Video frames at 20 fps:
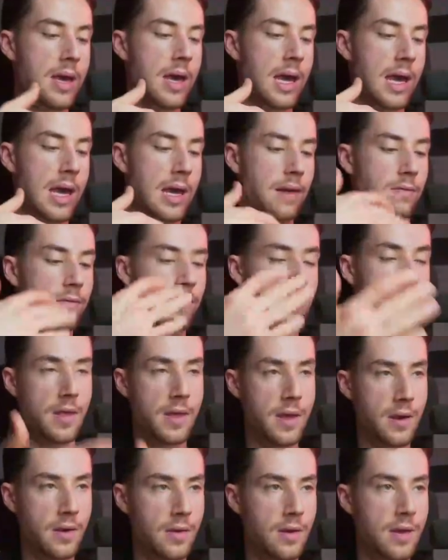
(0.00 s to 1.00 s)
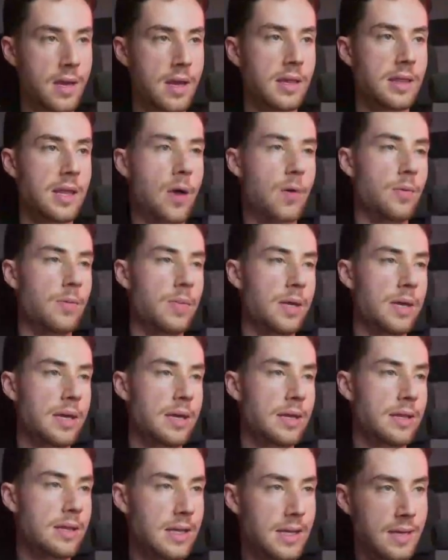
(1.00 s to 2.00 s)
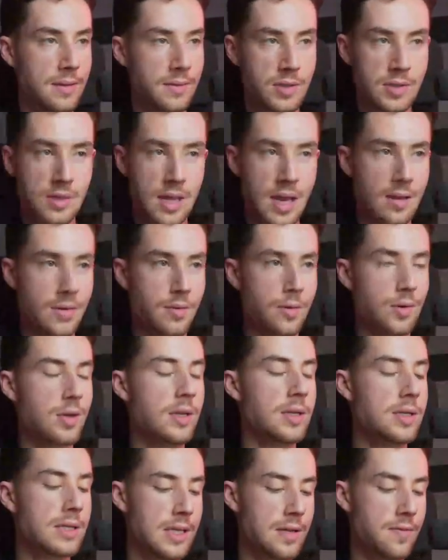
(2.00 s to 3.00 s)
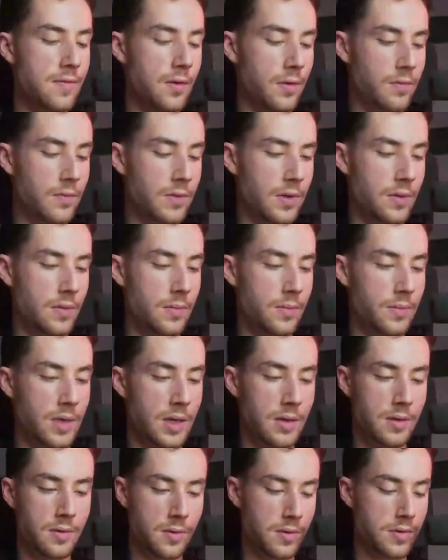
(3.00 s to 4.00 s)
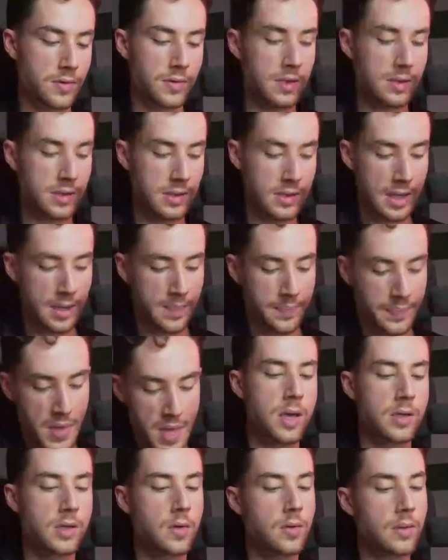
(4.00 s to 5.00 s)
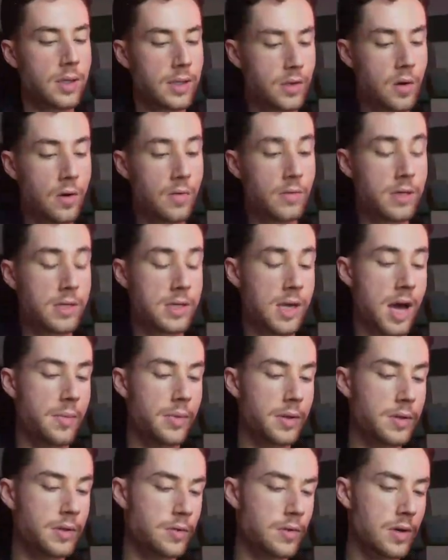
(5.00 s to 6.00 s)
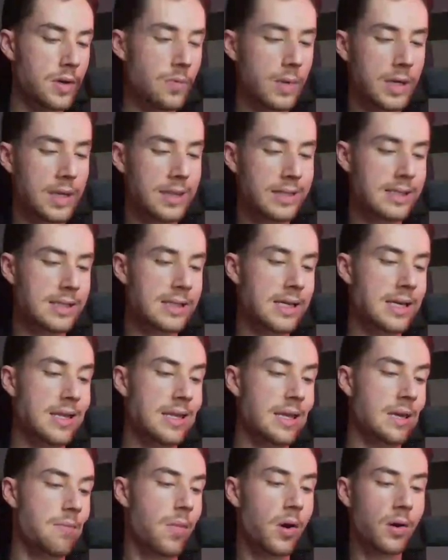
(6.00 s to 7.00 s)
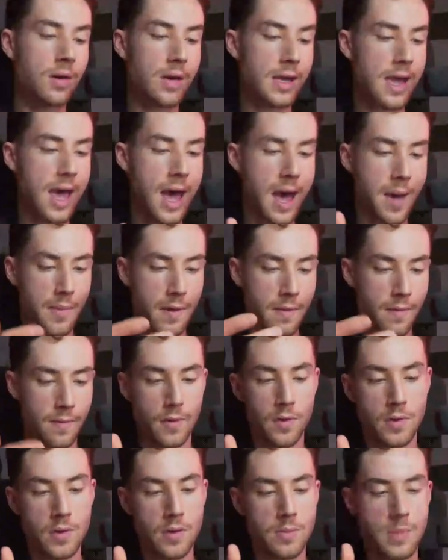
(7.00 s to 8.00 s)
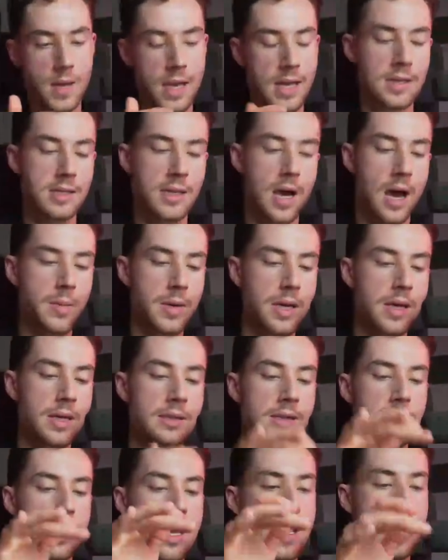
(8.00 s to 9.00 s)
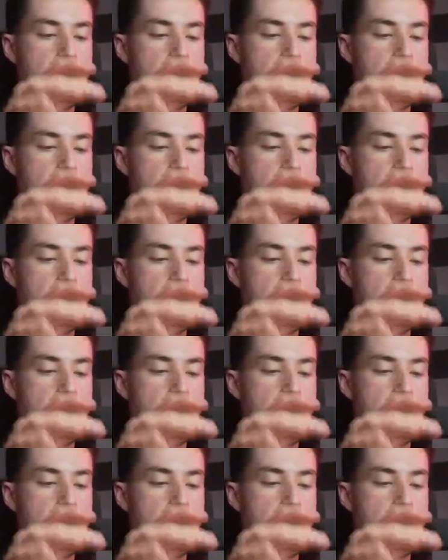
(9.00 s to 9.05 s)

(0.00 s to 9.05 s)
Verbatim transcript: And from there, that would be the standard default view that you're used to seeing. So let's go over the top of the screen. We can see the market cap, volume, and dominance.